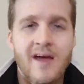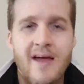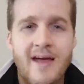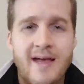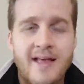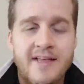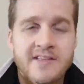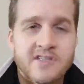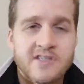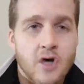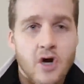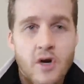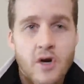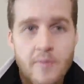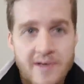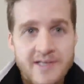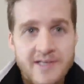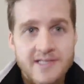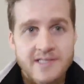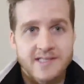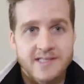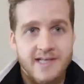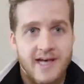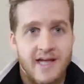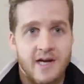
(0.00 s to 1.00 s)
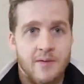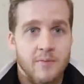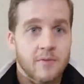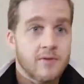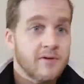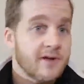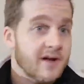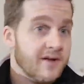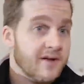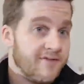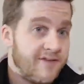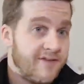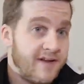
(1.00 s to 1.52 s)
it's got to be sustainable,
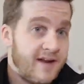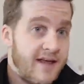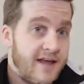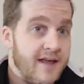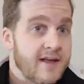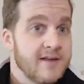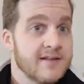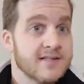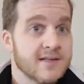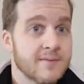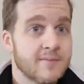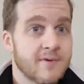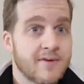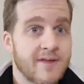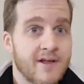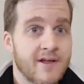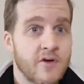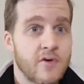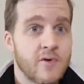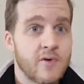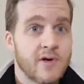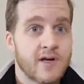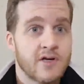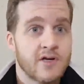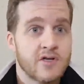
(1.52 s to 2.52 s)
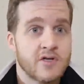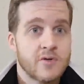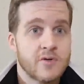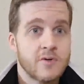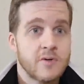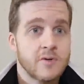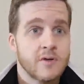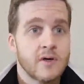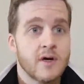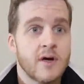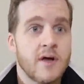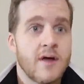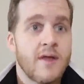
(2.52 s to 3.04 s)
and if it is something that you can
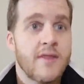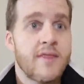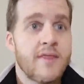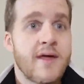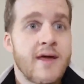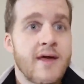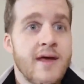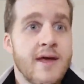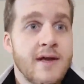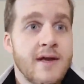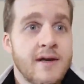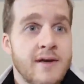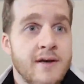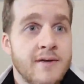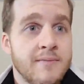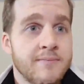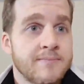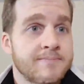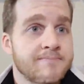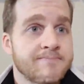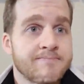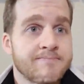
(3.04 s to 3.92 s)
do, then